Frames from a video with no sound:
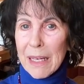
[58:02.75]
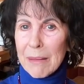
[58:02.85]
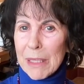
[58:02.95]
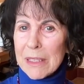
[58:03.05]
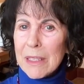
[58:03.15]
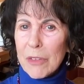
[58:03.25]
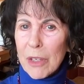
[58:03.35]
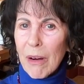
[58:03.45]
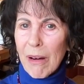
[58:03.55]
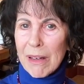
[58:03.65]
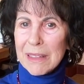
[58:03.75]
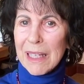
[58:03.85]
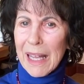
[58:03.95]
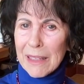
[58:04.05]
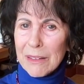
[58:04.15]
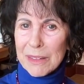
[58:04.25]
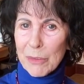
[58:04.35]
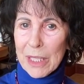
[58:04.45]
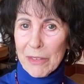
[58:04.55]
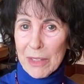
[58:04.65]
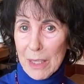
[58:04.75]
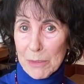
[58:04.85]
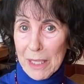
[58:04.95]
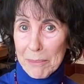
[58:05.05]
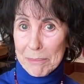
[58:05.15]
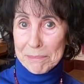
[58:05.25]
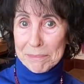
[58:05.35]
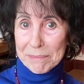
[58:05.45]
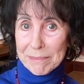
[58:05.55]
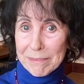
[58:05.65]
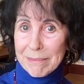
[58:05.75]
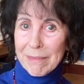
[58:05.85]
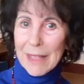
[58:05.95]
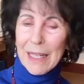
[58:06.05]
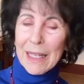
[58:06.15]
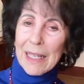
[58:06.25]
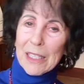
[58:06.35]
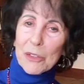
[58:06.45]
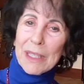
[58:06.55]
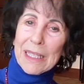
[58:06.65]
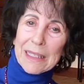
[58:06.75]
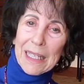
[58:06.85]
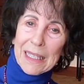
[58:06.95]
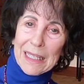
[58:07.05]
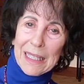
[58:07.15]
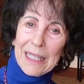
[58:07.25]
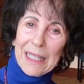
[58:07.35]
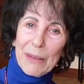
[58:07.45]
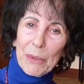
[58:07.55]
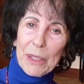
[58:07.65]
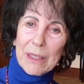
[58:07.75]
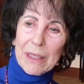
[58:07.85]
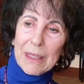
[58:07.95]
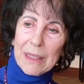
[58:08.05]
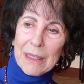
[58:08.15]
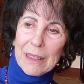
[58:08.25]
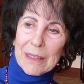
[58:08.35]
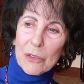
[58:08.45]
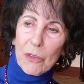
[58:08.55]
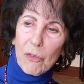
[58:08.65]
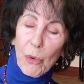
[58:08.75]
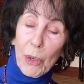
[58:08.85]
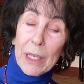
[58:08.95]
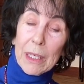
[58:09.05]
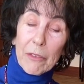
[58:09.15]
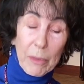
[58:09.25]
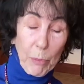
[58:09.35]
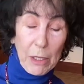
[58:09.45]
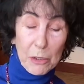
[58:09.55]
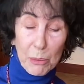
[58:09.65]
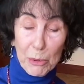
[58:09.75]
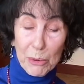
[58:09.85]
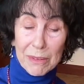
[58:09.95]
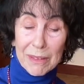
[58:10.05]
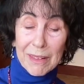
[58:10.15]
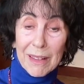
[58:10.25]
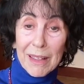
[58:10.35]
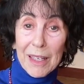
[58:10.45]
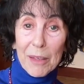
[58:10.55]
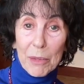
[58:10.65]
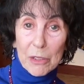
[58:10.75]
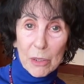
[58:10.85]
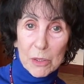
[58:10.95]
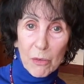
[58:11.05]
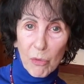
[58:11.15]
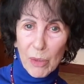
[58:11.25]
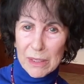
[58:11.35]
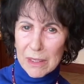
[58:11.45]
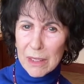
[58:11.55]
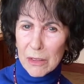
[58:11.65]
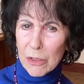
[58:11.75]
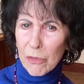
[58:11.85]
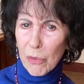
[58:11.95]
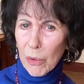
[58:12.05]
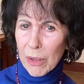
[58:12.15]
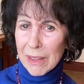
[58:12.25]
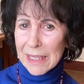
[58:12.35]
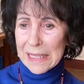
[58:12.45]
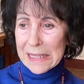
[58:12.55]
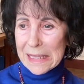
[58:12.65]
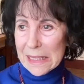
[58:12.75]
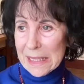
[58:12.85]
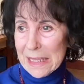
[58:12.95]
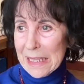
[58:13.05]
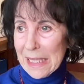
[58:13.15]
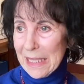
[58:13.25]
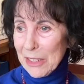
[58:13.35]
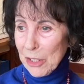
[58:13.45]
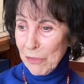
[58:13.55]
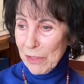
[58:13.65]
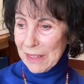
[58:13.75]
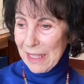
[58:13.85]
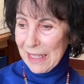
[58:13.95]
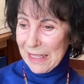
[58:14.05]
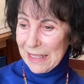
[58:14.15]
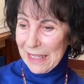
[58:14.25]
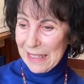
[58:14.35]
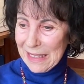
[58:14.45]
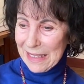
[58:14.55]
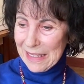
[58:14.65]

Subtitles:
that makes it very hard to handle whatever comes up. So that's like what to avoid if possible. But in terms of what to look for, I don't know if there's, like I said,